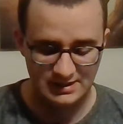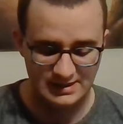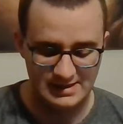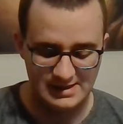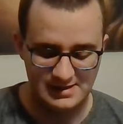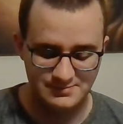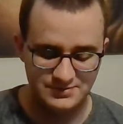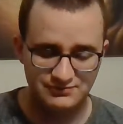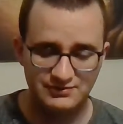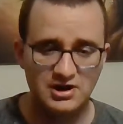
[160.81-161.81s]
Um,
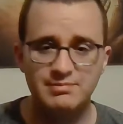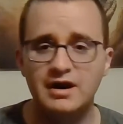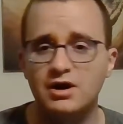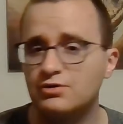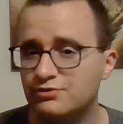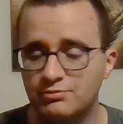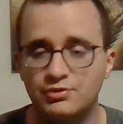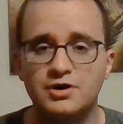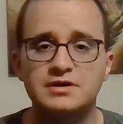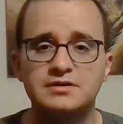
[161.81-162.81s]
it's a very powerful
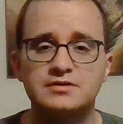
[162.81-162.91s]
book.